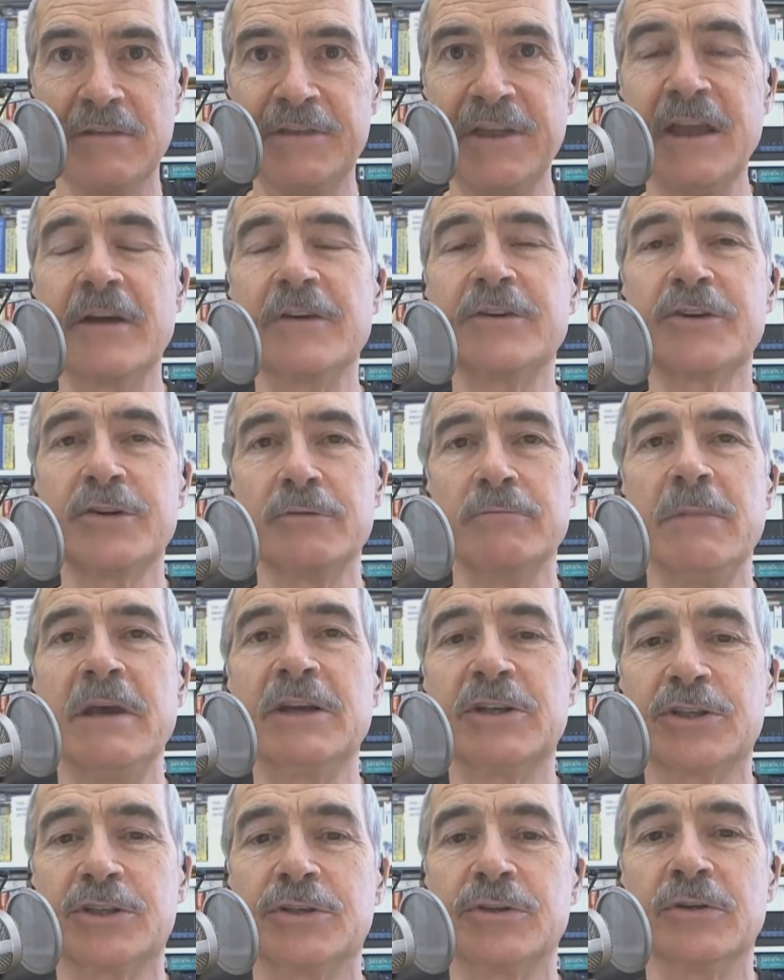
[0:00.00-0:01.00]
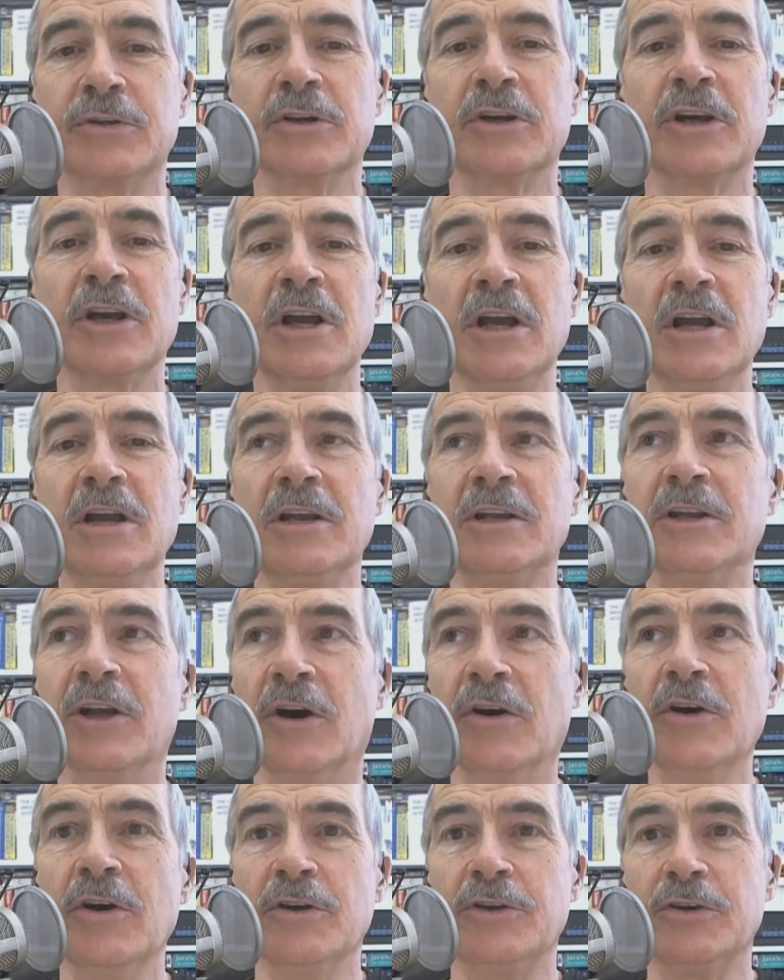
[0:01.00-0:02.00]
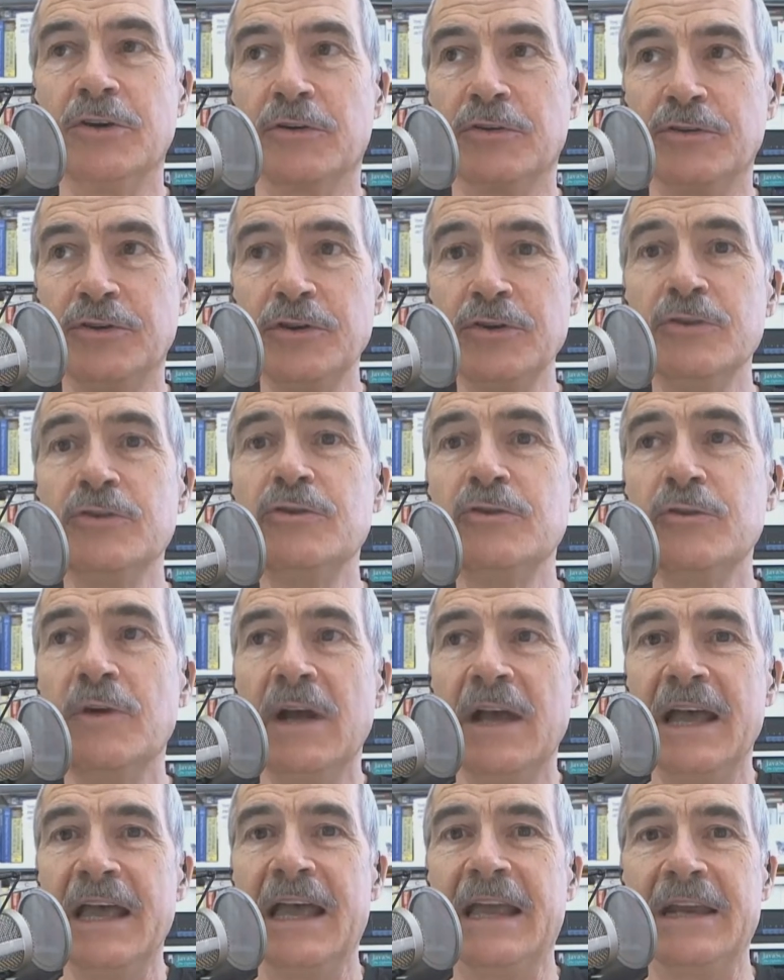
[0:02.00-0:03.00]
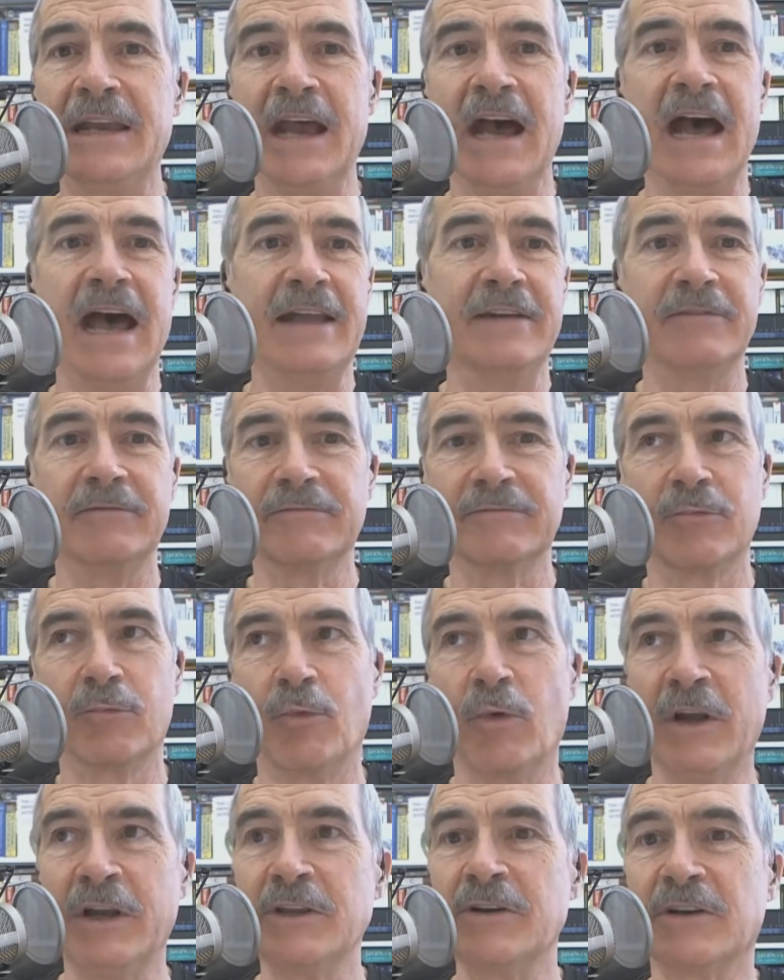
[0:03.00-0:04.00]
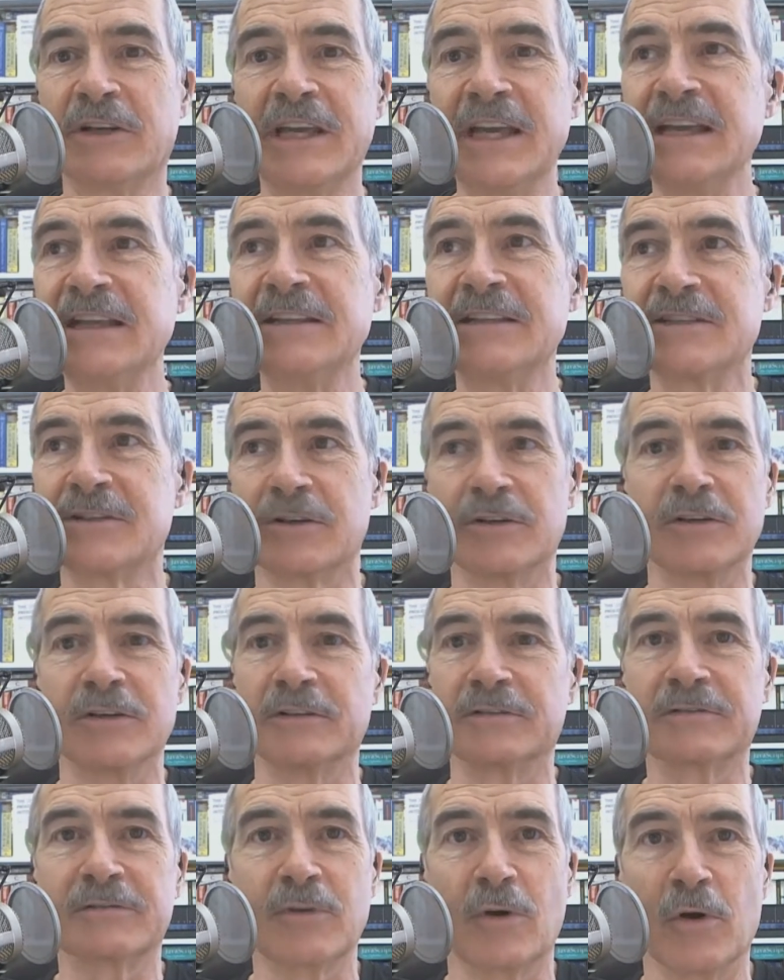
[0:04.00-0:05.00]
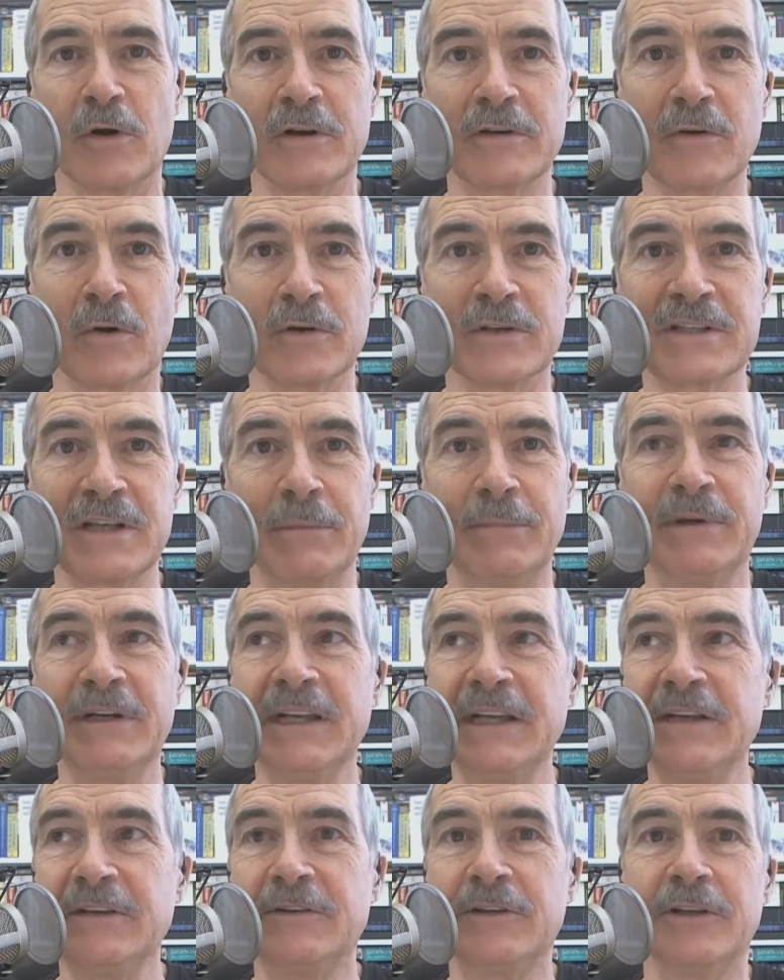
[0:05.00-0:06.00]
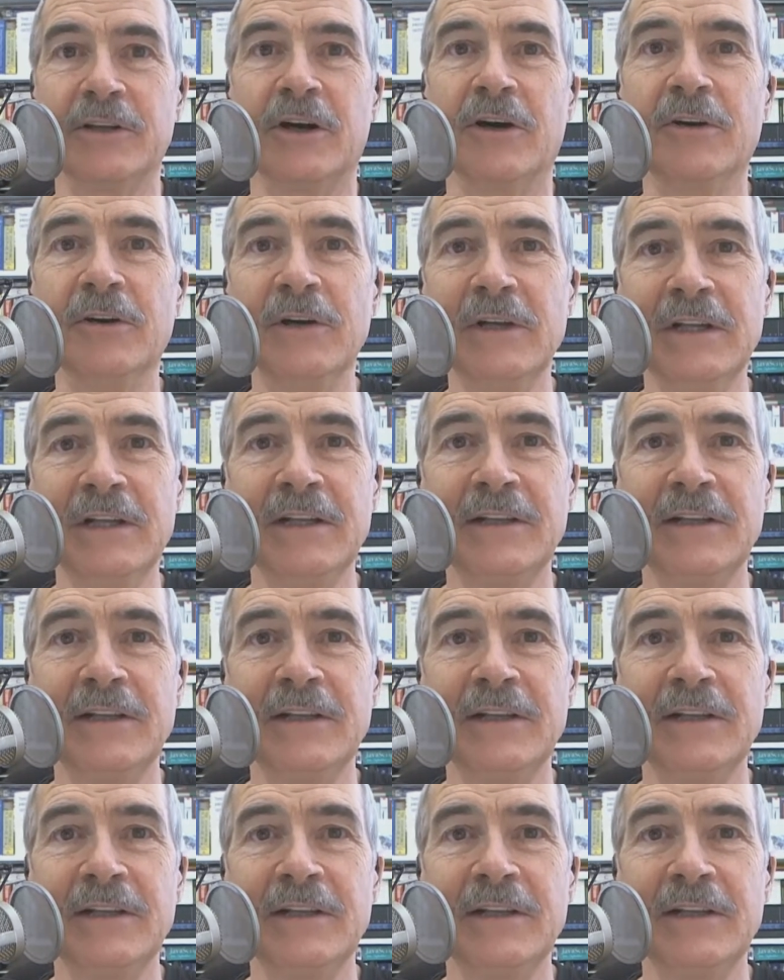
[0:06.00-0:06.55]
there to make sure, you know, you're you and not one of your kids or somebody, you know.